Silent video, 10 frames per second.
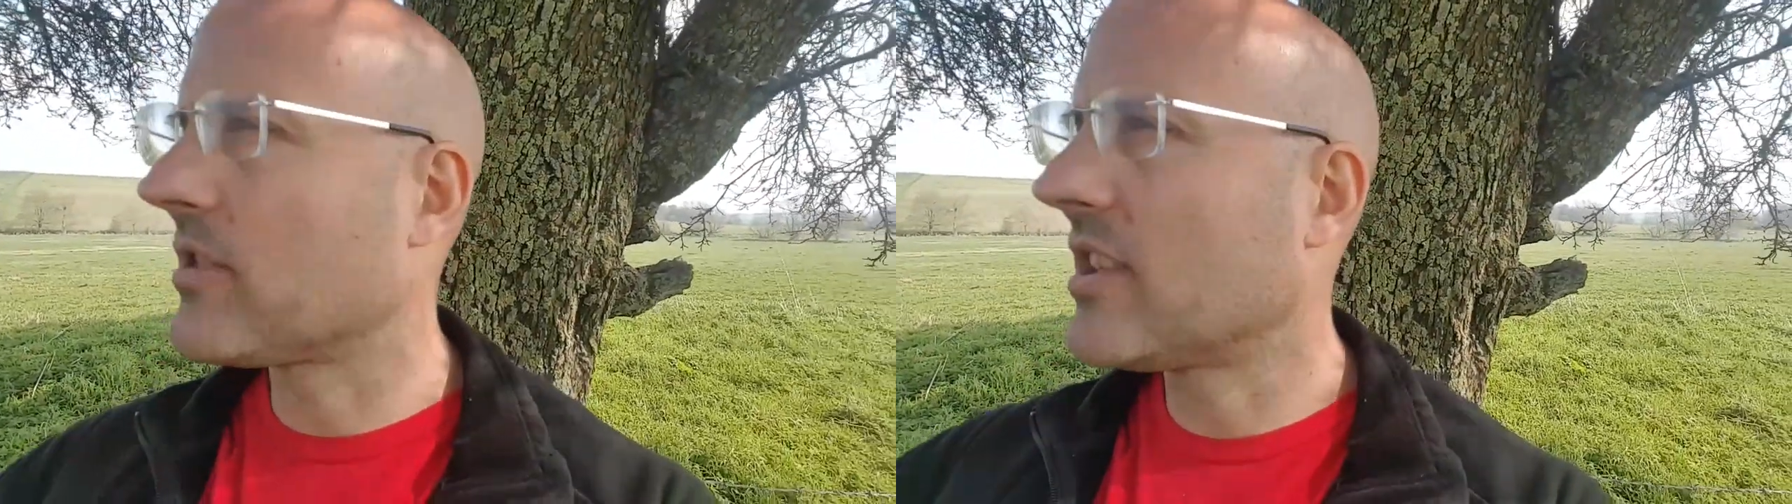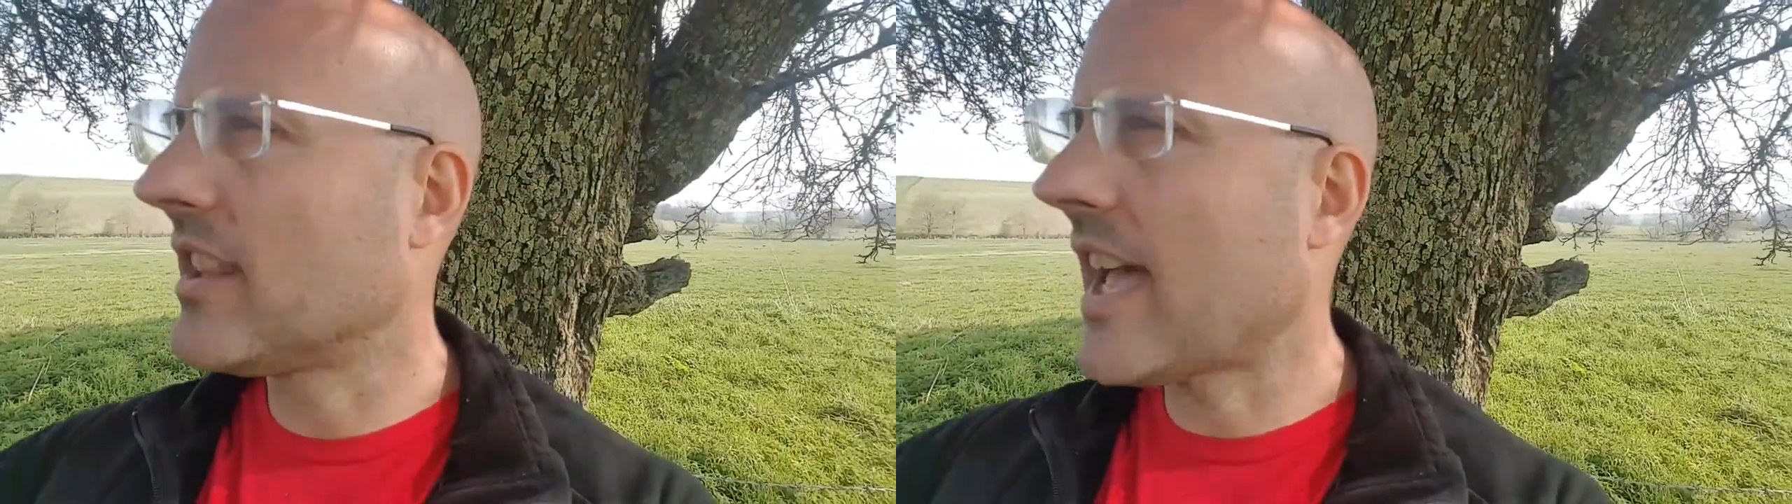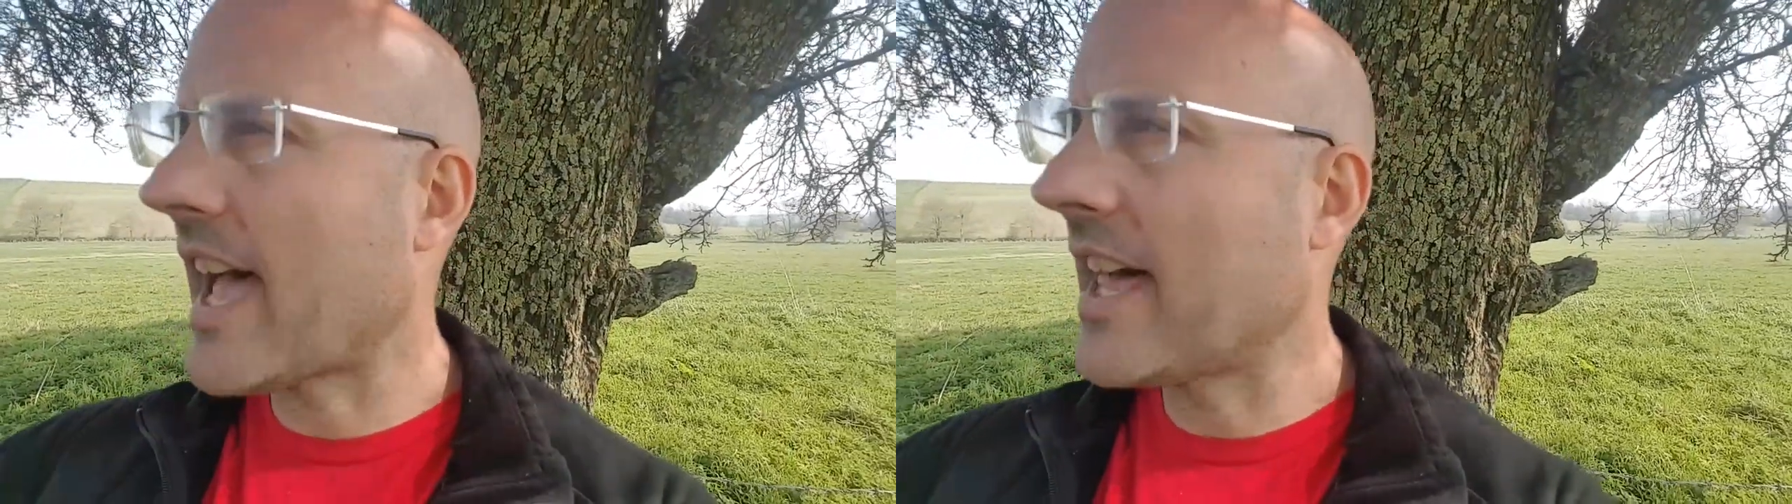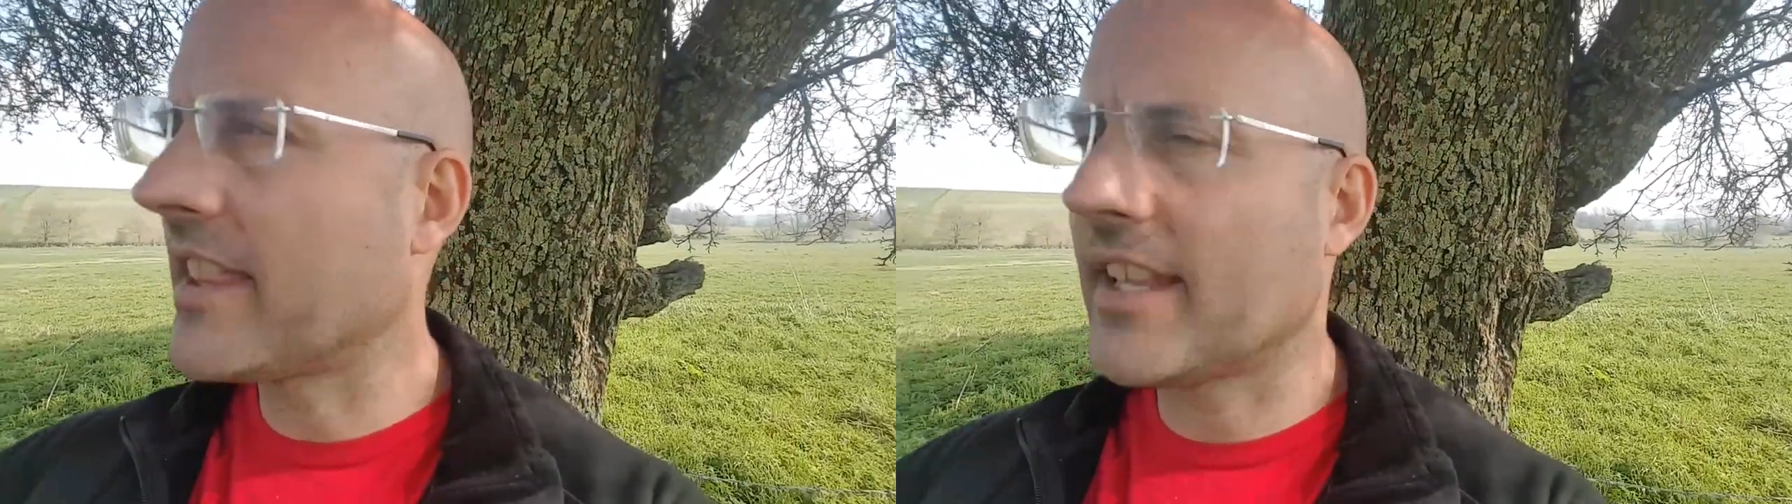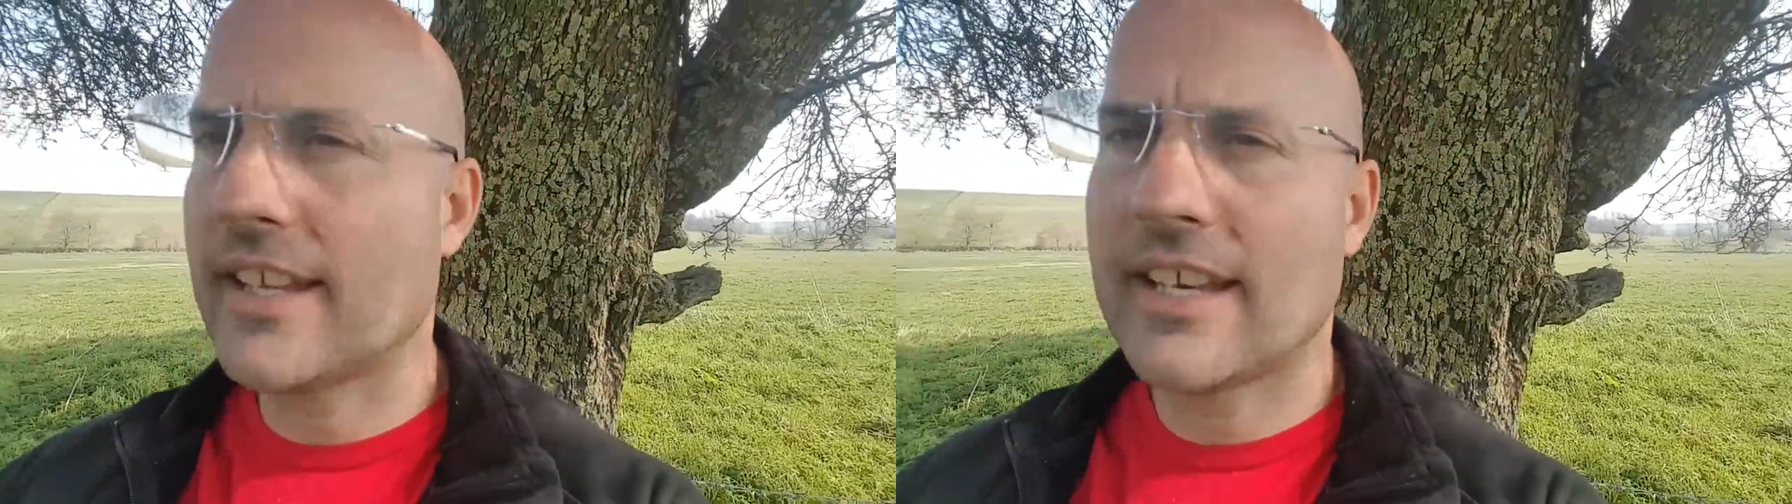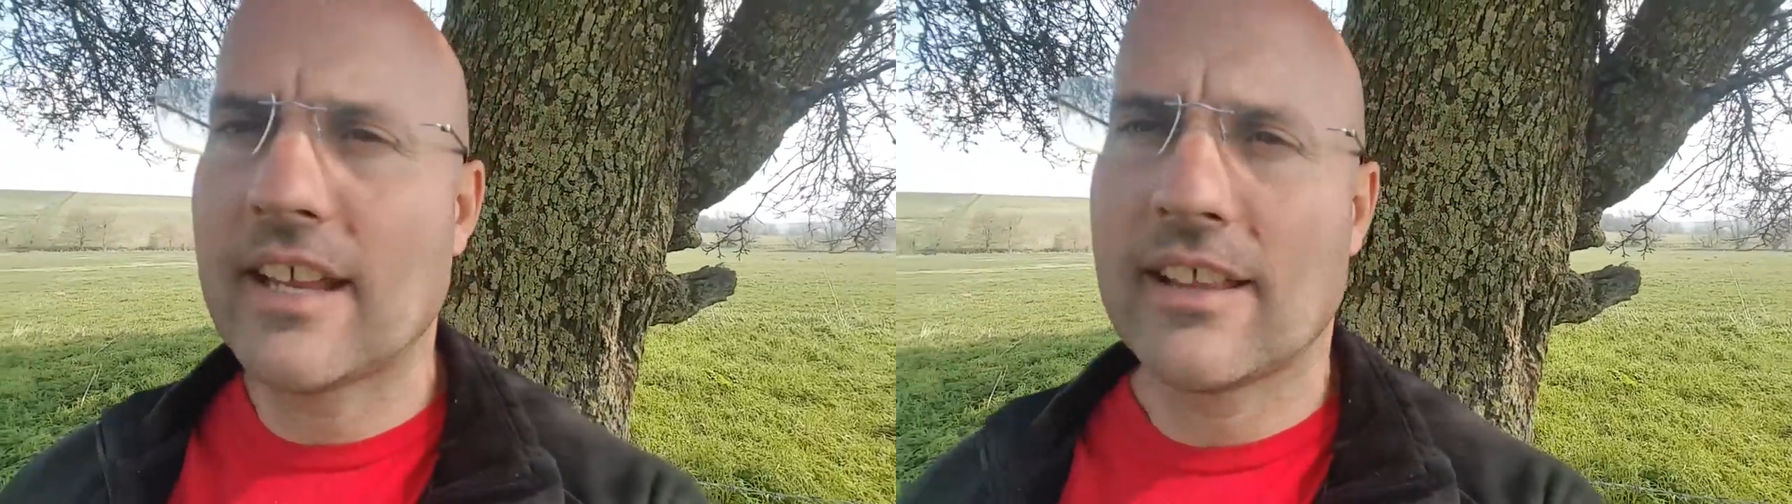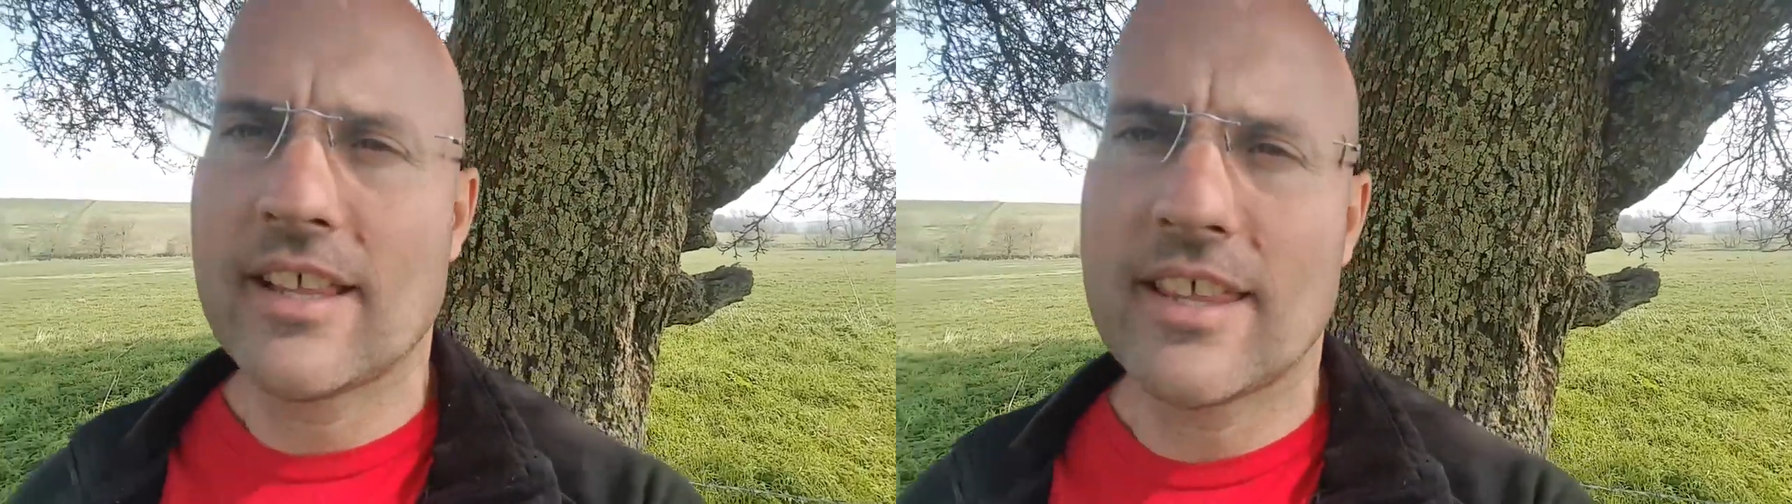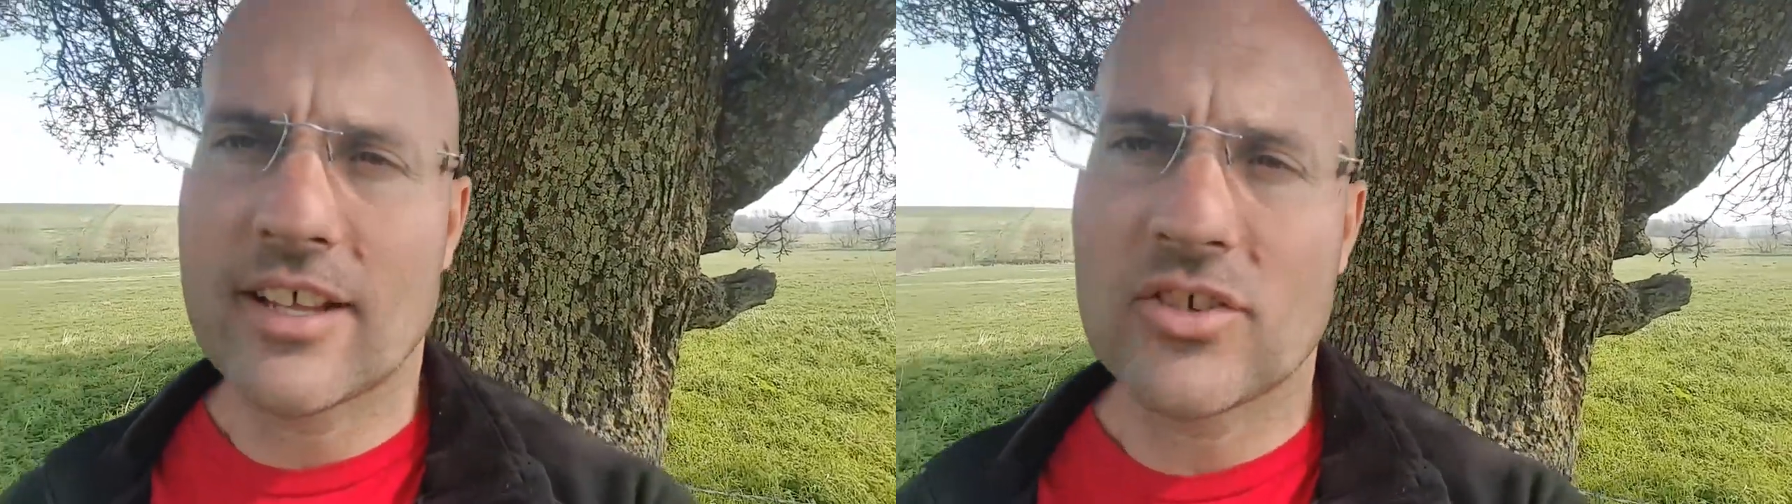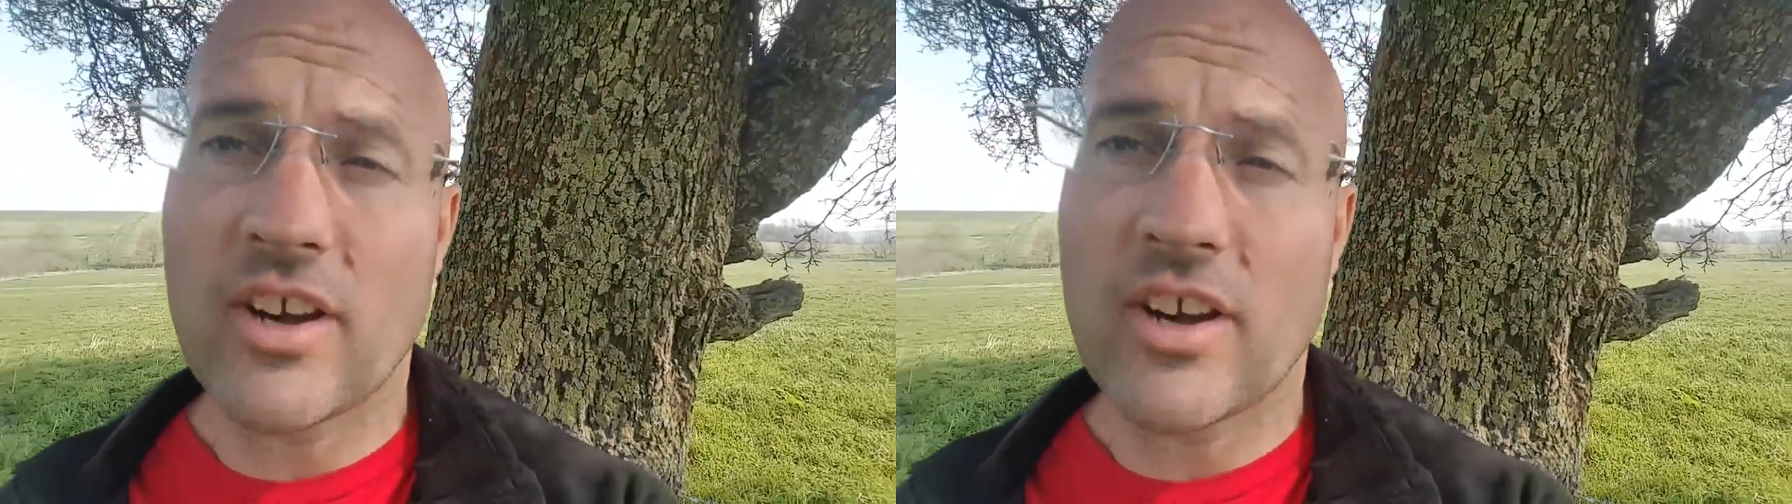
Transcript: to the other Neolithic